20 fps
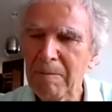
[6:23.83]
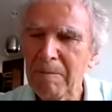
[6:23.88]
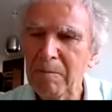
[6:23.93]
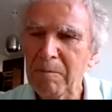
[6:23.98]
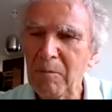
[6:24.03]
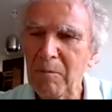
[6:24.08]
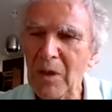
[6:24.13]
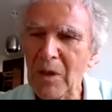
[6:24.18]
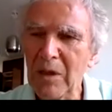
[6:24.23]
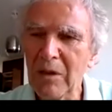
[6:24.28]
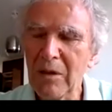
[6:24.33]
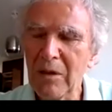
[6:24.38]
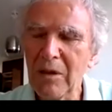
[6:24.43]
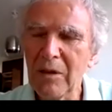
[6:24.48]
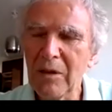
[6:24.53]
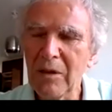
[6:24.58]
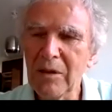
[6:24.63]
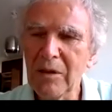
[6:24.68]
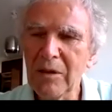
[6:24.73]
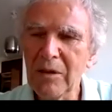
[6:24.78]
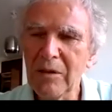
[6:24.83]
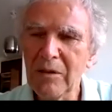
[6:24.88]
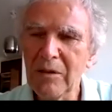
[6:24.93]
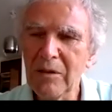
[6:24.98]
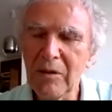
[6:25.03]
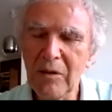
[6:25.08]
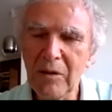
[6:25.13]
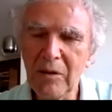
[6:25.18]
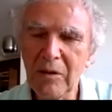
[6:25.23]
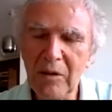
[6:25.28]

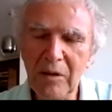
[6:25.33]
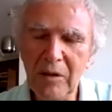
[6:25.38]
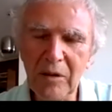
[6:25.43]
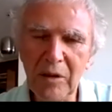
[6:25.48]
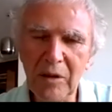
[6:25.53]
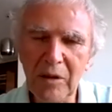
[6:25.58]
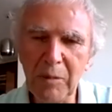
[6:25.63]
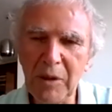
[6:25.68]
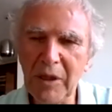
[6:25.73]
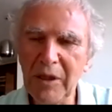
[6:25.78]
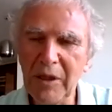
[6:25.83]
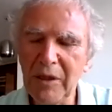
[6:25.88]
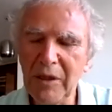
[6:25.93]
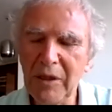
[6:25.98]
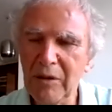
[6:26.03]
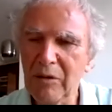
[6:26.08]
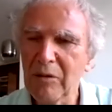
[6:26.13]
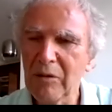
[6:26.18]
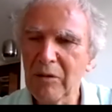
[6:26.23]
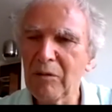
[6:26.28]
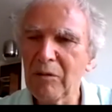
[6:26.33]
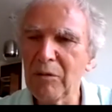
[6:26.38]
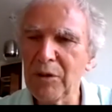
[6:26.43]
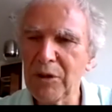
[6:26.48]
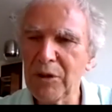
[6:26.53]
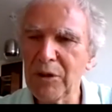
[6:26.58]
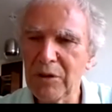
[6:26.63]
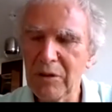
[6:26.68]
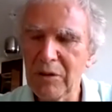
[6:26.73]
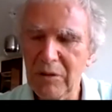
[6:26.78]
The player
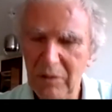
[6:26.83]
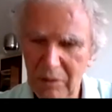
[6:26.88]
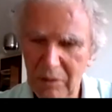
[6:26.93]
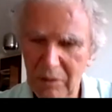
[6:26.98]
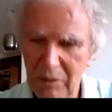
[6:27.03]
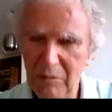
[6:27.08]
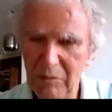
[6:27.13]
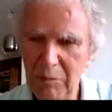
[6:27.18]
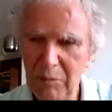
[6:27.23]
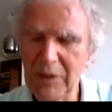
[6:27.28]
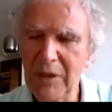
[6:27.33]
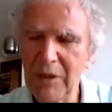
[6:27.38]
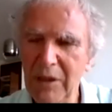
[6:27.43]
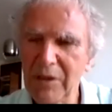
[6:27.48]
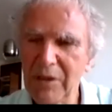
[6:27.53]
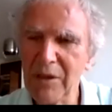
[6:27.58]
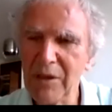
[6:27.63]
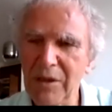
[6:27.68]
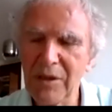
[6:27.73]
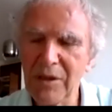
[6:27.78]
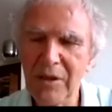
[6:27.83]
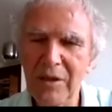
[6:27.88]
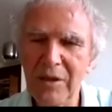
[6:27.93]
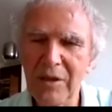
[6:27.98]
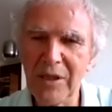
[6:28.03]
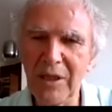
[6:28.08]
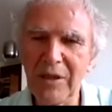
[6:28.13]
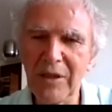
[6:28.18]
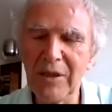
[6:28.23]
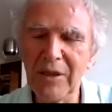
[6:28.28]
which possesses this
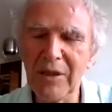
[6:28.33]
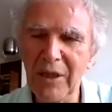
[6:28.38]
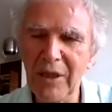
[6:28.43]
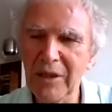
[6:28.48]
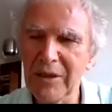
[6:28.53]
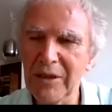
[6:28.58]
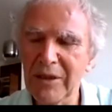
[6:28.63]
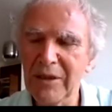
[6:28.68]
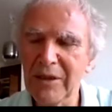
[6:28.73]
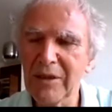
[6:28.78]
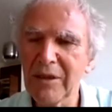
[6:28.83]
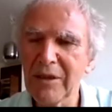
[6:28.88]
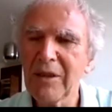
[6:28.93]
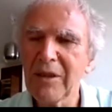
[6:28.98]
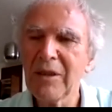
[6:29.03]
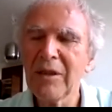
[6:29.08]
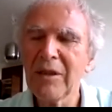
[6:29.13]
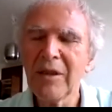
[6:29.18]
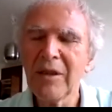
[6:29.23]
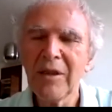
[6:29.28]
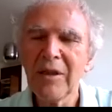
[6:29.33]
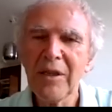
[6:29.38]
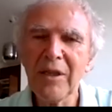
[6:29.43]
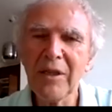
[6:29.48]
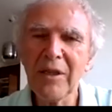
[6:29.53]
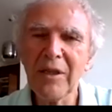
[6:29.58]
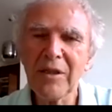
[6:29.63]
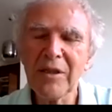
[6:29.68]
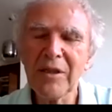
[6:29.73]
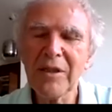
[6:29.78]
set X,
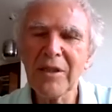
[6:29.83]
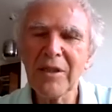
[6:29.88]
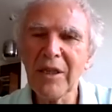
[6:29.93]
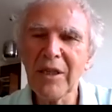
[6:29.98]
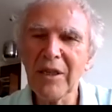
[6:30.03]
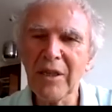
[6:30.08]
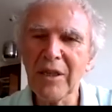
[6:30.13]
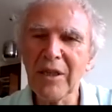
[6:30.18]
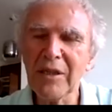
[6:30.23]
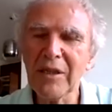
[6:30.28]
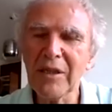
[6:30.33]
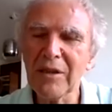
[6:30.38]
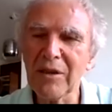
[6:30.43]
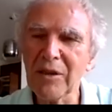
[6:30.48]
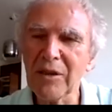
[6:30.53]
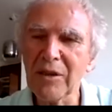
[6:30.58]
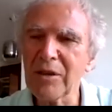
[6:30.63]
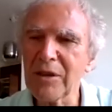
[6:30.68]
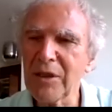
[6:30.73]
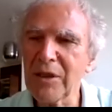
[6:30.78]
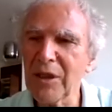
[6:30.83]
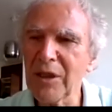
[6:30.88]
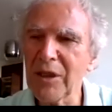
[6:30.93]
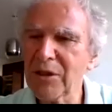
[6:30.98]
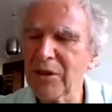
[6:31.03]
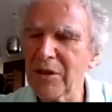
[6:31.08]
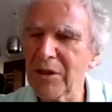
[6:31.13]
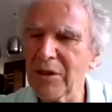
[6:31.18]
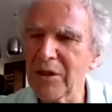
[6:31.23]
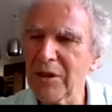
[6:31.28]
he can say as
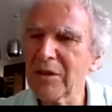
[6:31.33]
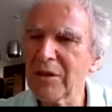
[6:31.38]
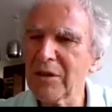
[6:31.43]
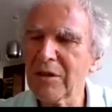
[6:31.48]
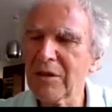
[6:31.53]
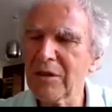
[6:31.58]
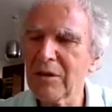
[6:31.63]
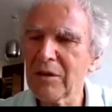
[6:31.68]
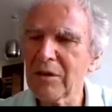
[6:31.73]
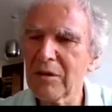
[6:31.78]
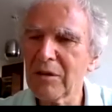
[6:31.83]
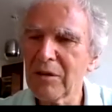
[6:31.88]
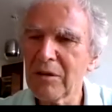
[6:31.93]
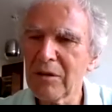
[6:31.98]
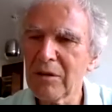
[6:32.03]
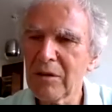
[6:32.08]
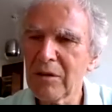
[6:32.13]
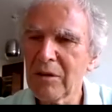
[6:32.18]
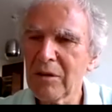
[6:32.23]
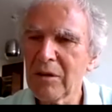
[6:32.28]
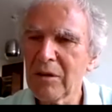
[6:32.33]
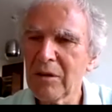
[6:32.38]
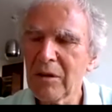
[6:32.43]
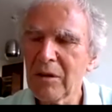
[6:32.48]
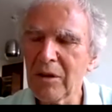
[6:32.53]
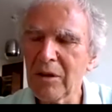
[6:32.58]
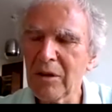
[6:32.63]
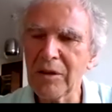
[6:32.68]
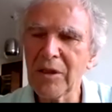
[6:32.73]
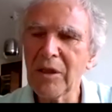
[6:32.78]
intersection is,
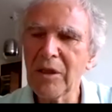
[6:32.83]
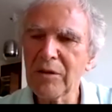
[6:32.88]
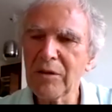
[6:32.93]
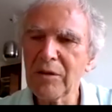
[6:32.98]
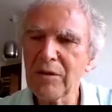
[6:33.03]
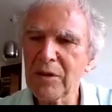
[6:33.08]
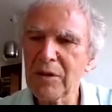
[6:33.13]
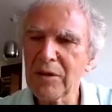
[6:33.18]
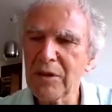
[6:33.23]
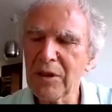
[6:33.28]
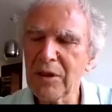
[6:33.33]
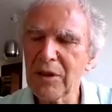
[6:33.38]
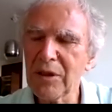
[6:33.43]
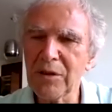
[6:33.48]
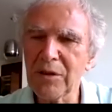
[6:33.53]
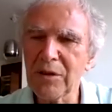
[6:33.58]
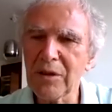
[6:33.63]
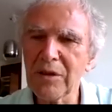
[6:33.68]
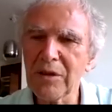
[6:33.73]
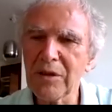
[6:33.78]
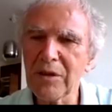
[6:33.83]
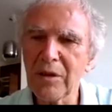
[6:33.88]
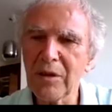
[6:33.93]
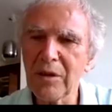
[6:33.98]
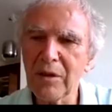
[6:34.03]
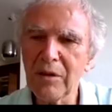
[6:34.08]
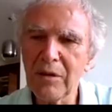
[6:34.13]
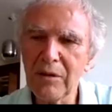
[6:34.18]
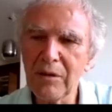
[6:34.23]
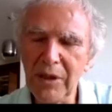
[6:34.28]
cardinality of intersection is
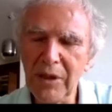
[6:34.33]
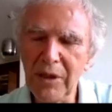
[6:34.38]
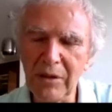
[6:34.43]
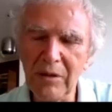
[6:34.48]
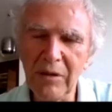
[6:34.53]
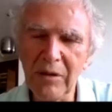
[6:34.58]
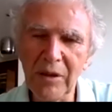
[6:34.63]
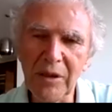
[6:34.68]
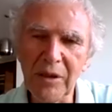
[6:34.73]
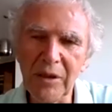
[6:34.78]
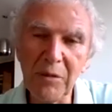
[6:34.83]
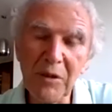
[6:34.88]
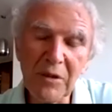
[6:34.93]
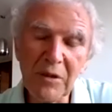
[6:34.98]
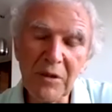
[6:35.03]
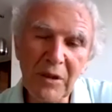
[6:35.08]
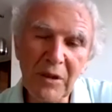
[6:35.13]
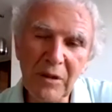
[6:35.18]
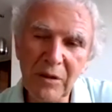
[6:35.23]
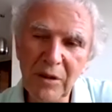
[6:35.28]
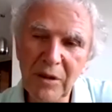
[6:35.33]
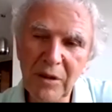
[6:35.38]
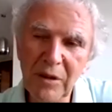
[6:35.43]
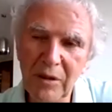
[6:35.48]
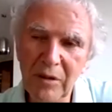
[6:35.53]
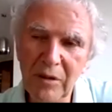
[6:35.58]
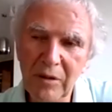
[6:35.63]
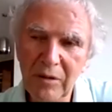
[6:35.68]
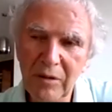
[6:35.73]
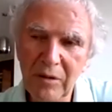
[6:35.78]
3. It means that there
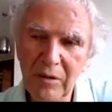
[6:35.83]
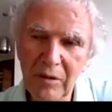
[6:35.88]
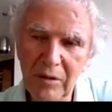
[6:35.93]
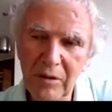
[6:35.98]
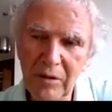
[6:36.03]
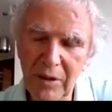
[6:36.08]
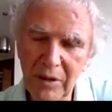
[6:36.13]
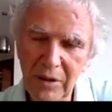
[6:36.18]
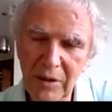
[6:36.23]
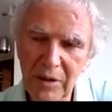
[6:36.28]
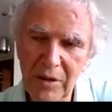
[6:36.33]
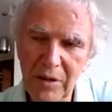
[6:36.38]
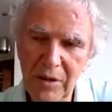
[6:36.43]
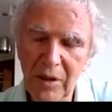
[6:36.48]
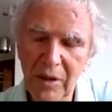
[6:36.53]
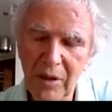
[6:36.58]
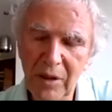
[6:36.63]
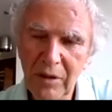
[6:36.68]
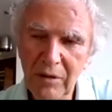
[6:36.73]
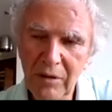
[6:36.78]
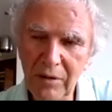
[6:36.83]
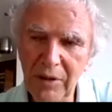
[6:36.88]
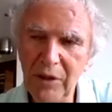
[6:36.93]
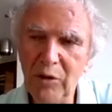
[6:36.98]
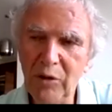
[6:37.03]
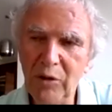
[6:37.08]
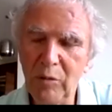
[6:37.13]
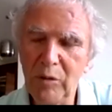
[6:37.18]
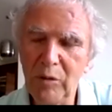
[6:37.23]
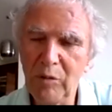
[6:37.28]
is 3
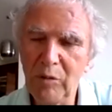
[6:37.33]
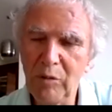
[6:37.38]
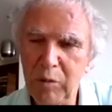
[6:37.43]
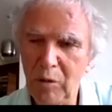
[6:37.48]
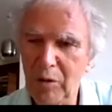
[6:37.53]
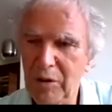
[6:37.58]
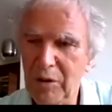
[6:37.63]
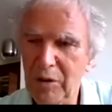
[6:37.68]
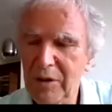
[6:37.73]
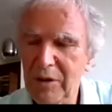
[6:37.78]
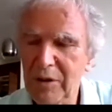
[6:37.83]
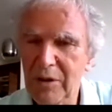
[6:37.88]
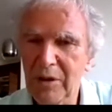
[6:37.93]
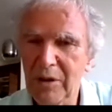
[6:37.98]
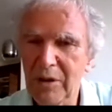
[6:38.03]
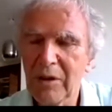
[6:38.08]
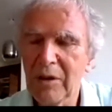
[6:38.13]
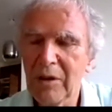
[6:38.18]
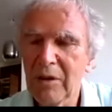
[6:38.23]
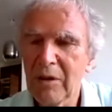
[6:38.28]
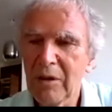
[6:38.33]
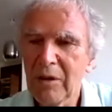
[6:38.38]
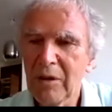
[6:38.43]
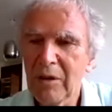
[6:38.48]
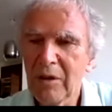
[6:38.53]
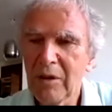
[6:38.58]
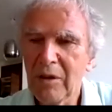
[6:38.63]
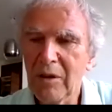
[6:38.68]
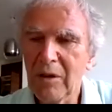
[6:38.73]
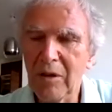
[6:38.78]
common points
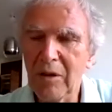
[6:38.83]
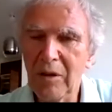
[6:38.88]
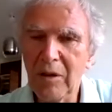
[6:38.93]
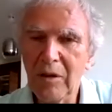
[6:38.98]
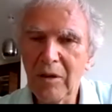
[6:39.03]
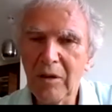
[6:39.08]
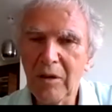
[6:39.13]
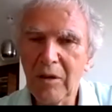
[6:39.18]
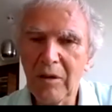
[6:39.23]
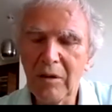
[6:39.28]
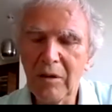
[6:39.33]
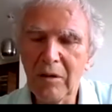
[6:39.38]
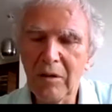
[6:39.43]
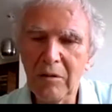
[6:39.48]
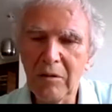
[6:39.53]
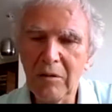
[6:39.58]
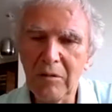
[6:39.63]
for